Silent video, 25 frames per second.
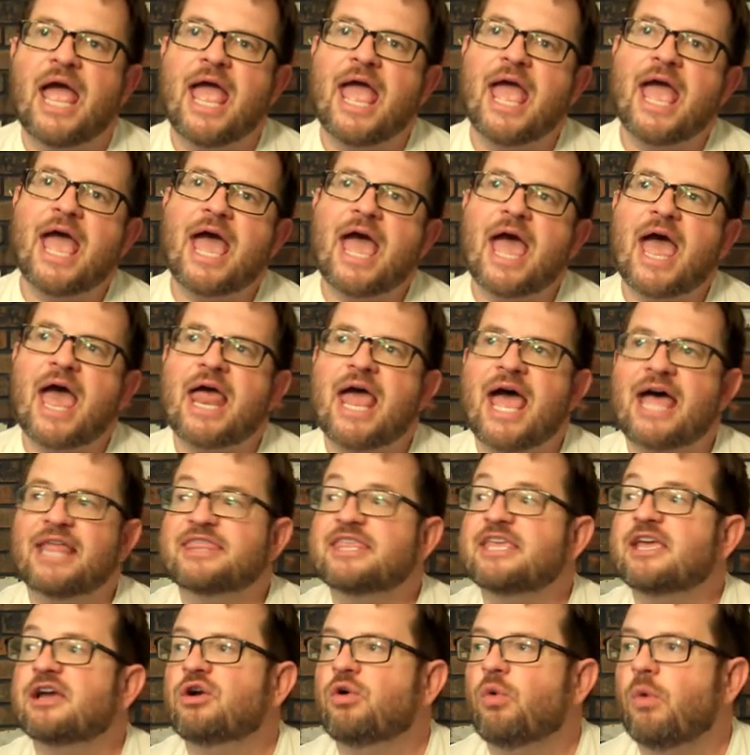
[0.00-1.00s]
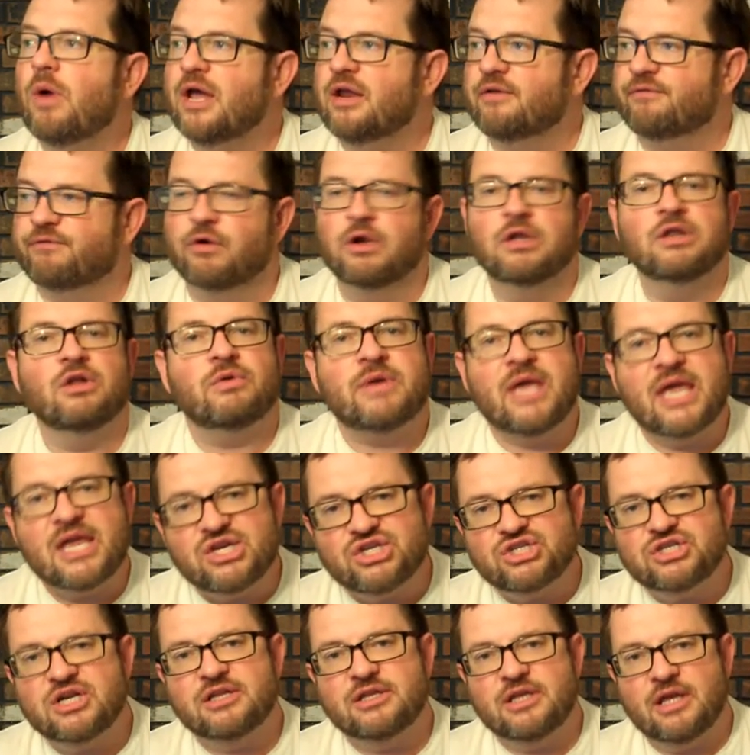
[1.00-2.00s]
And at the equator, for a
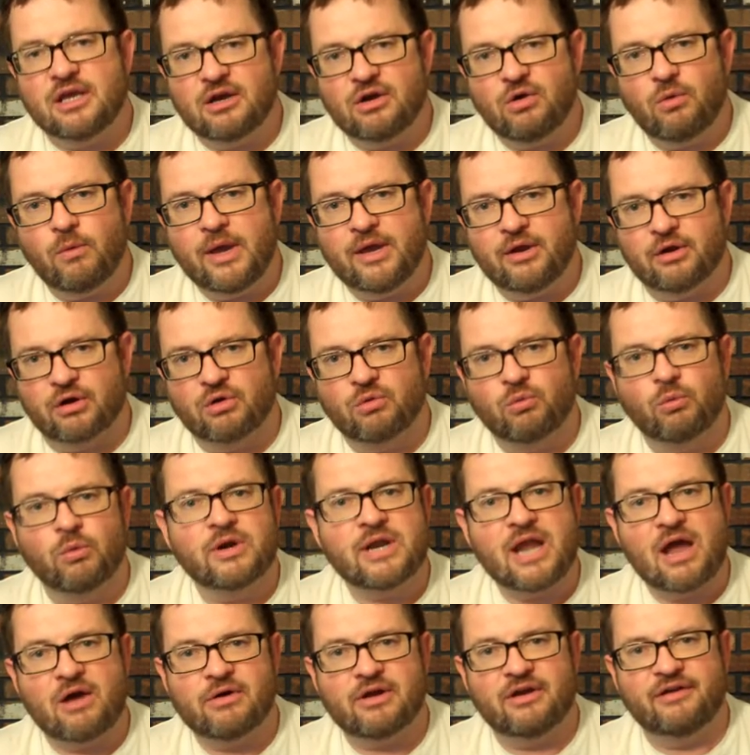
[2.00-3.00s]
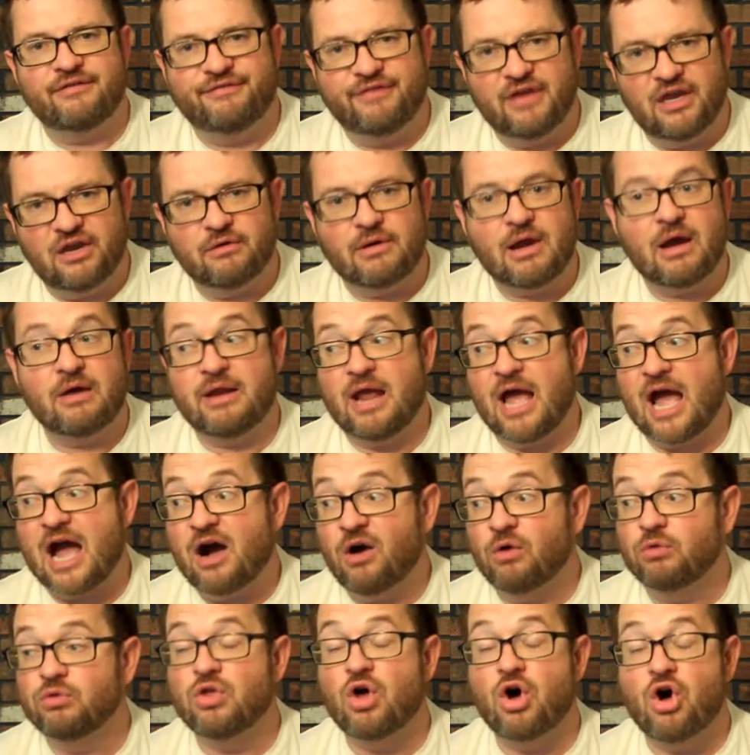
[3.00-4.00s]
location at the equator, we're now going to figure out
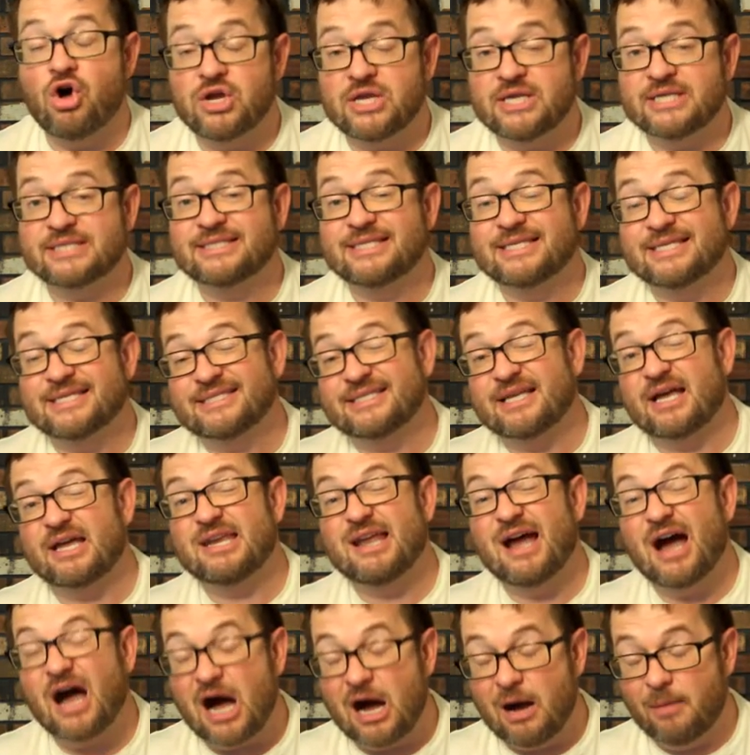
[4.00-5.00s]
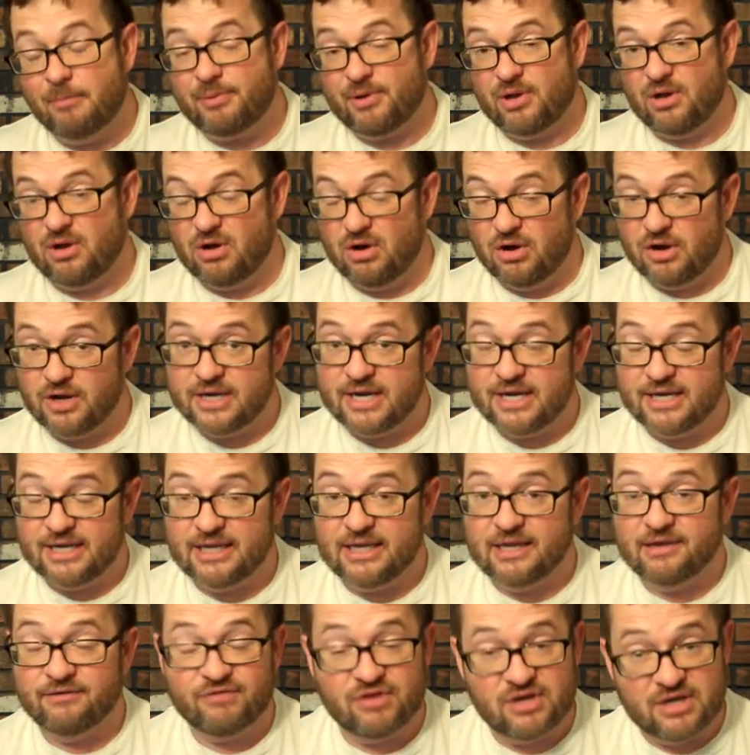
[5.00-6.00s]
how long is the sun up on
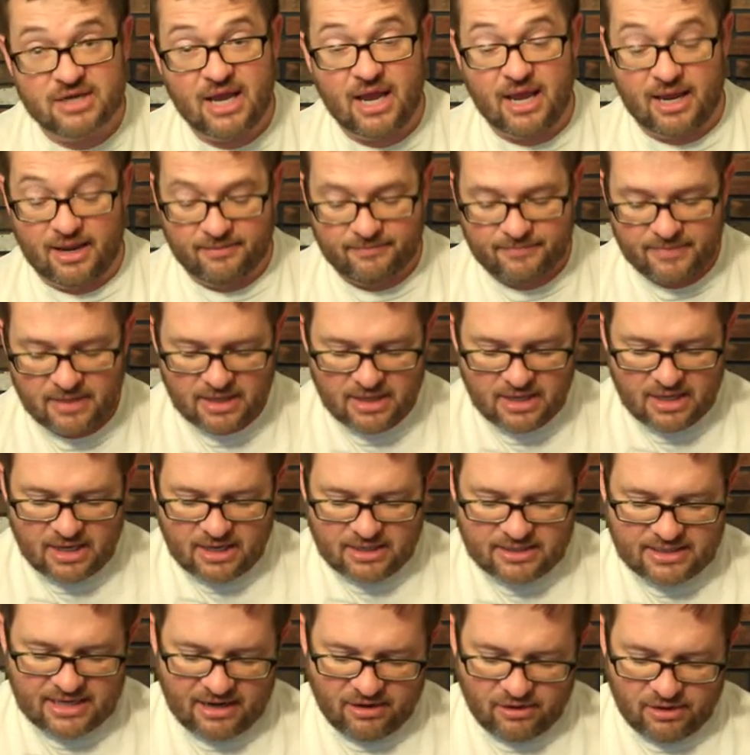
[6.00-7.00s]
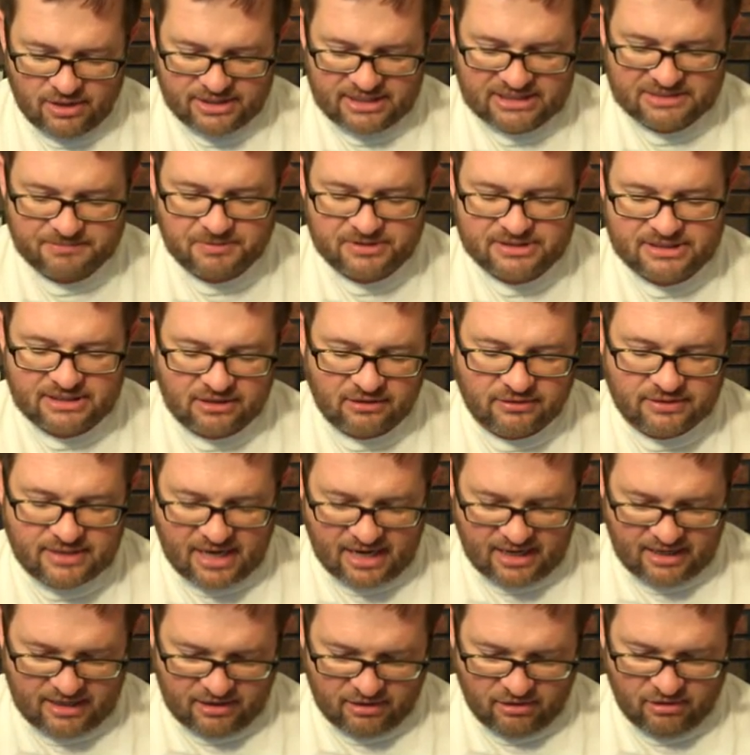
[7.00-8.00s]
any given day. Now, on this particular
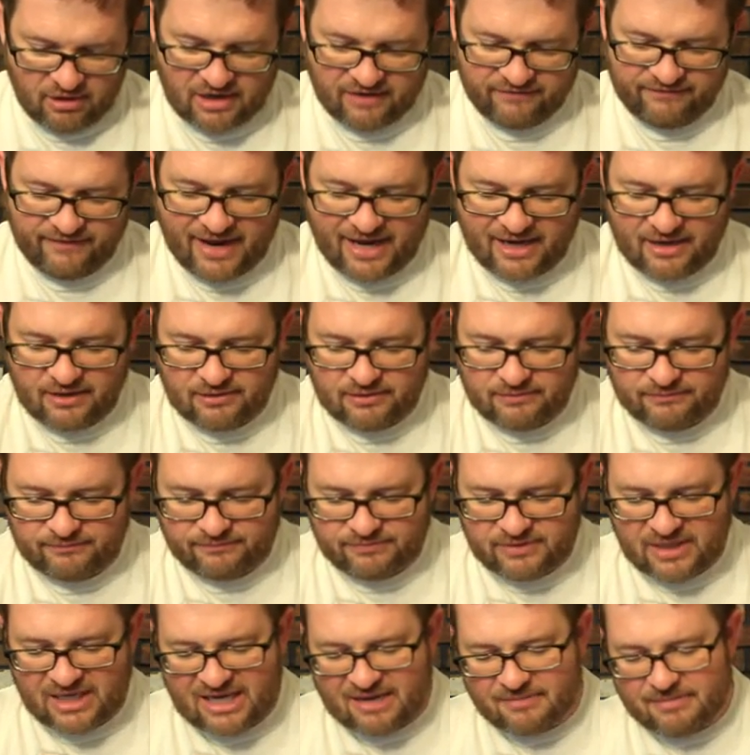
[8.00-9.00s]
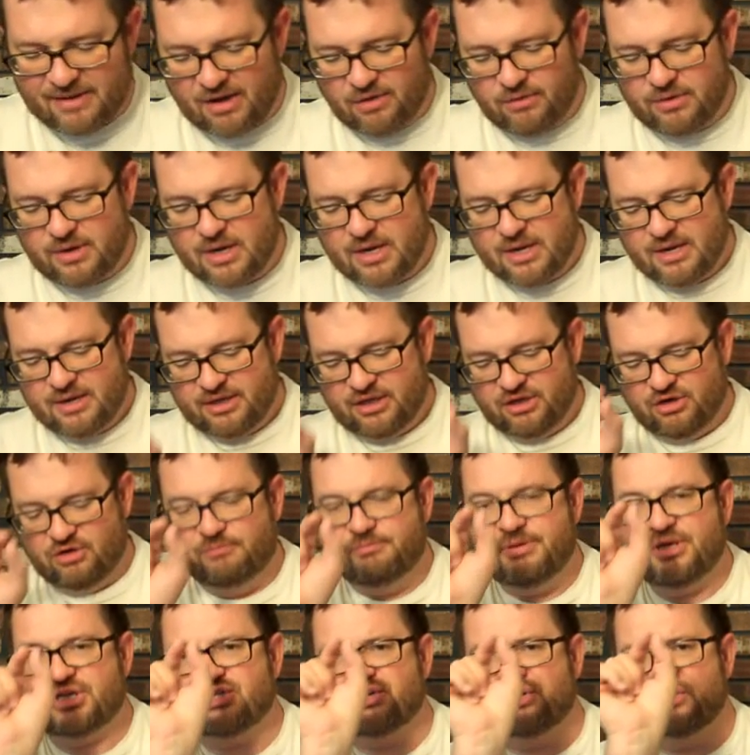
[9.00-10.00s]
day here, if I think about you
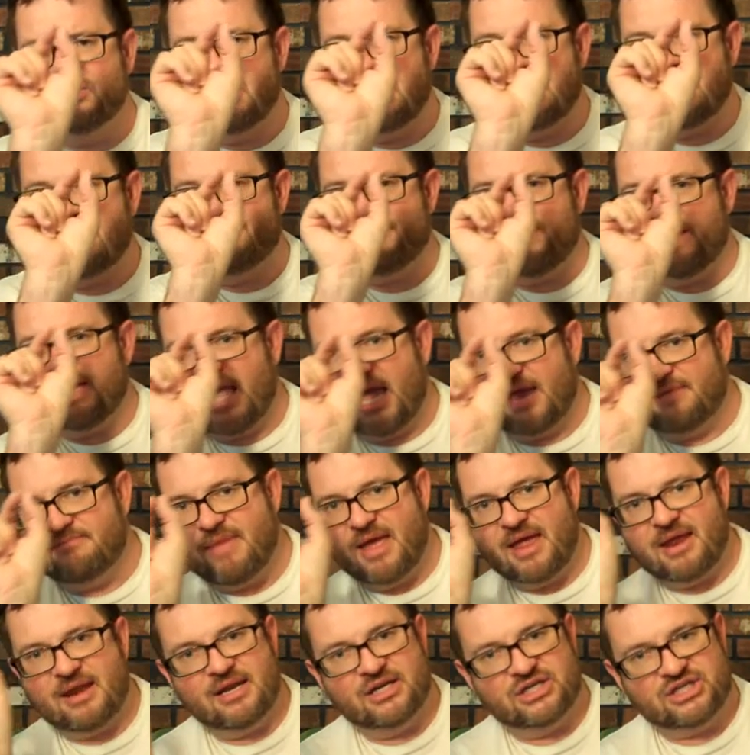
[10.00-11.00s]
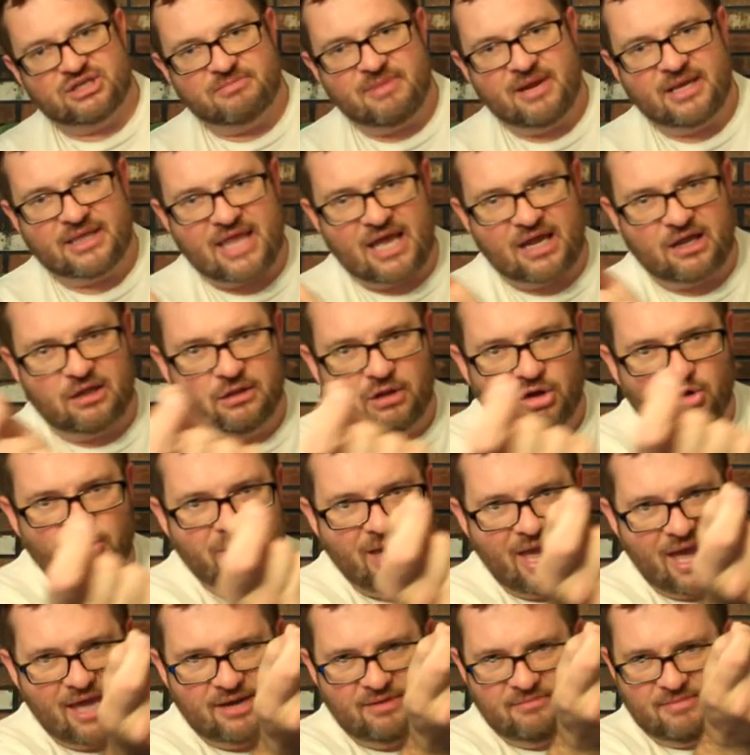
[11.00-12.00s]
know, picture like if I had managed to make that
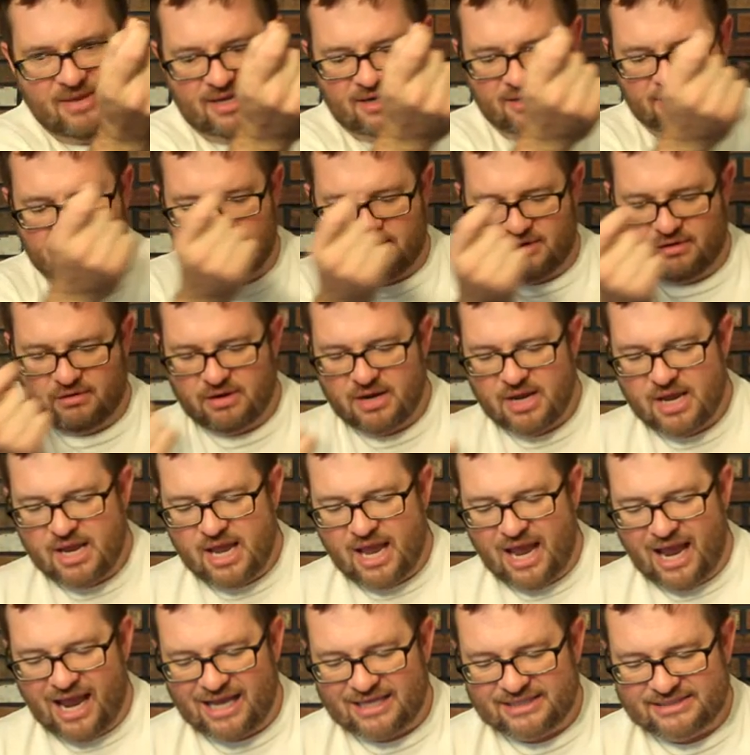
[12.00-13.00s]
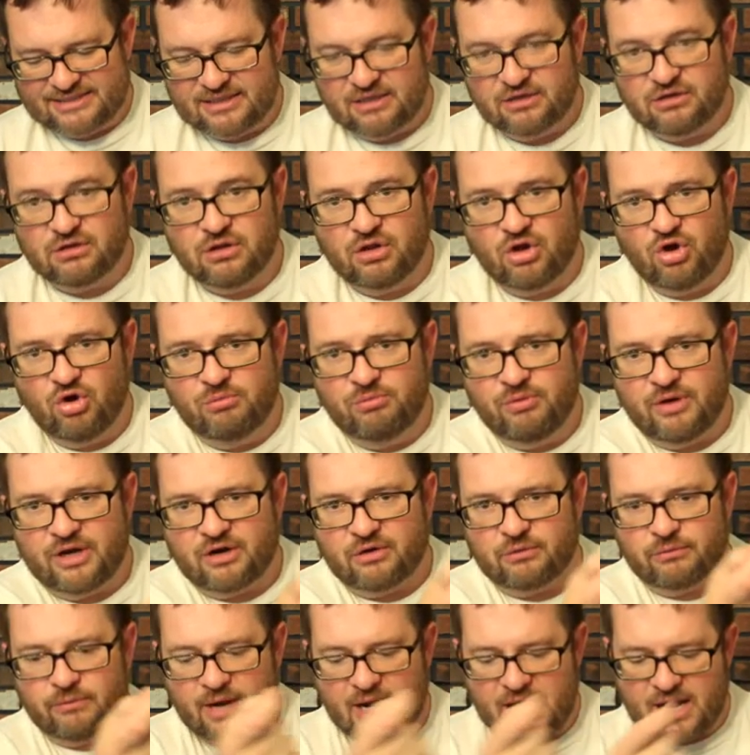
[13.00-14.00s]
globe animated there. As the globe
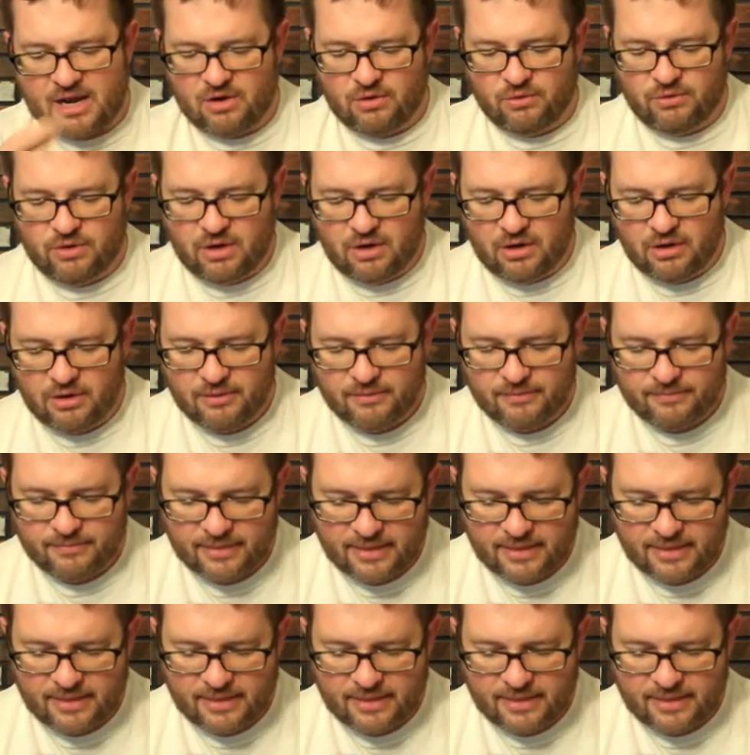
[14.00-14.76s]
went around,